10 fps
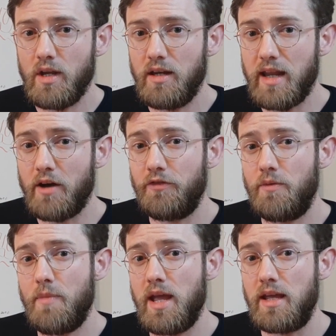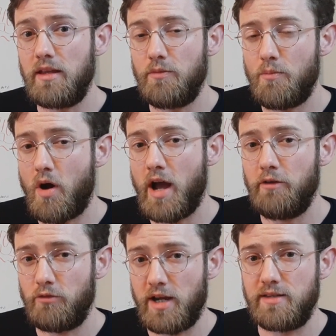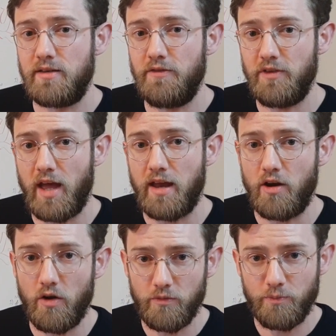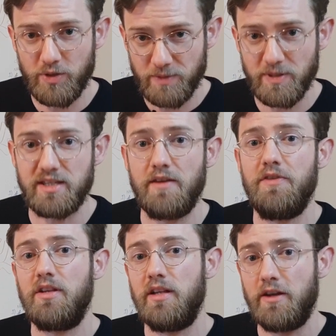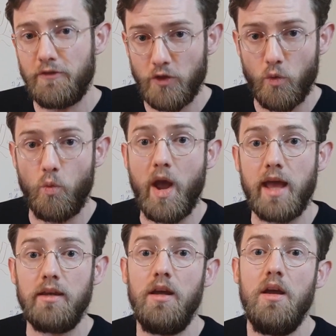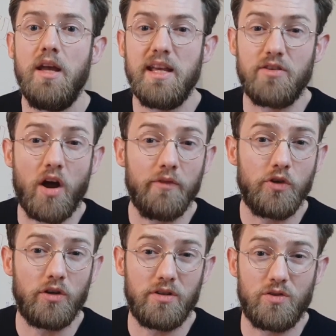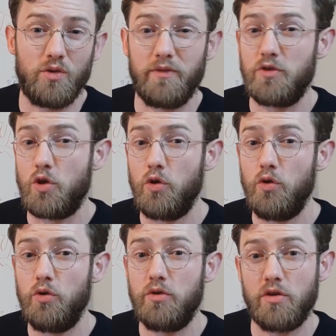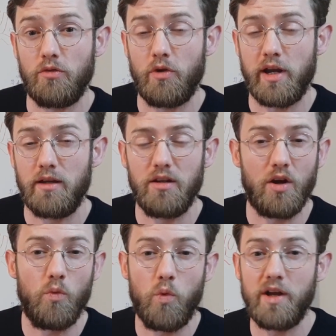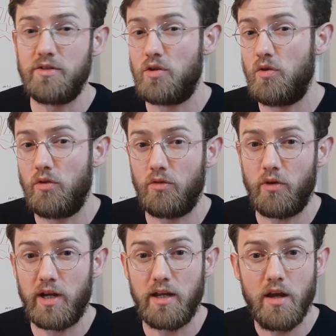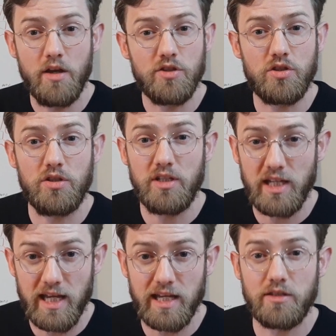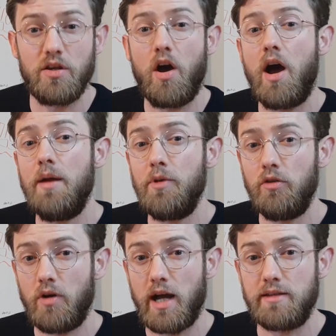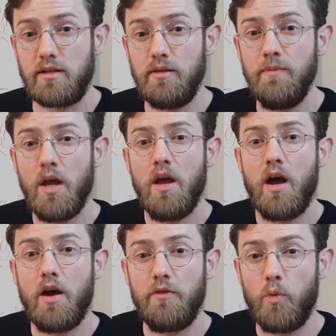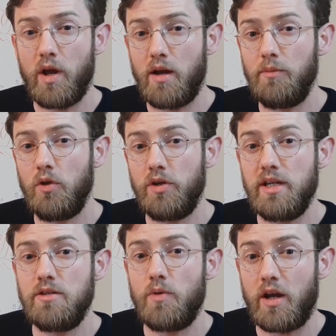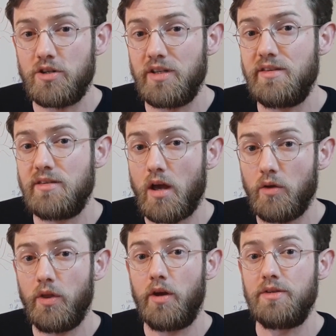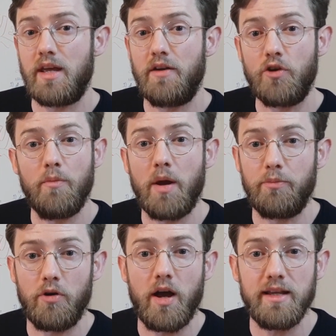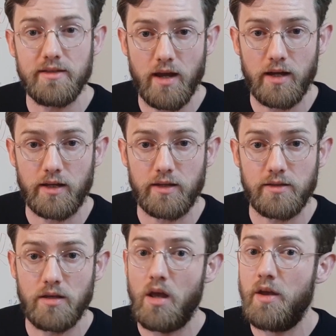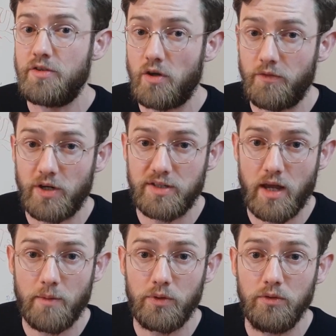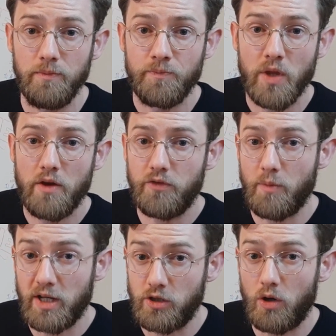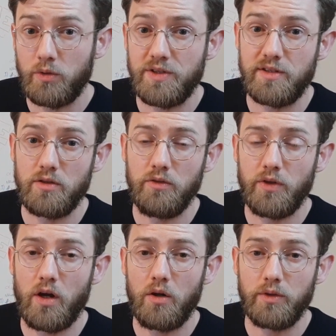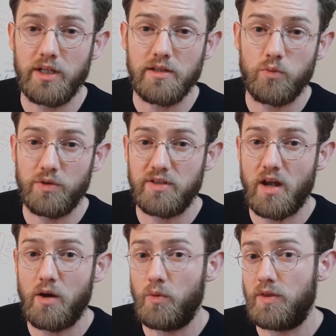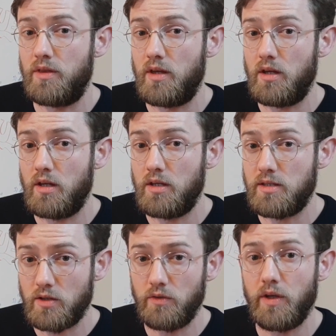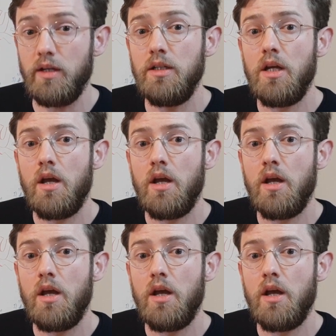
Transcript: Now for me, my reason for that, specifically for the when, is I've got a sort of 2 to 3, 1, 2, 3 year time horizon of when I'm looking to actually sell those, and I've got my price targets. So for example, for my gold and silver holdings, we'll start with silver.